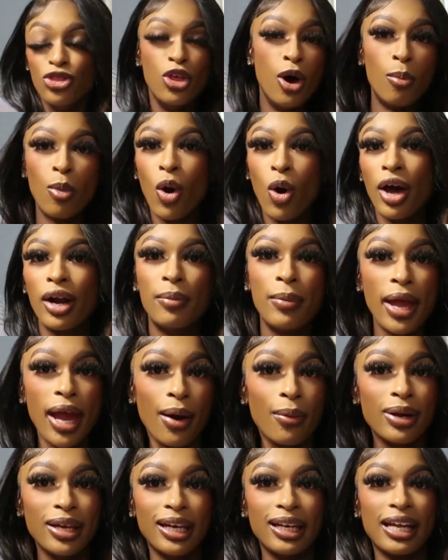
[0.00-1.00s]
the more the
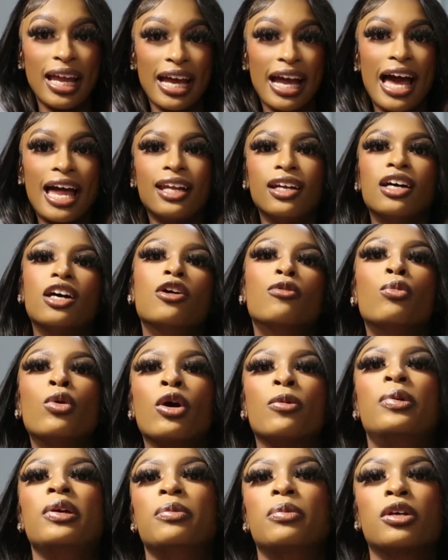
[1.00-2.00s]
merrier. Like, I love
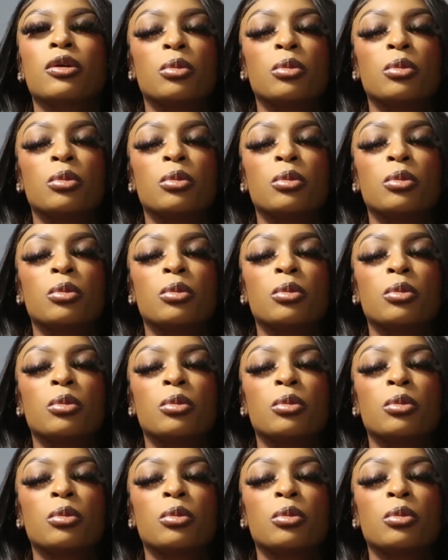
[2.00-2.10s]
more people.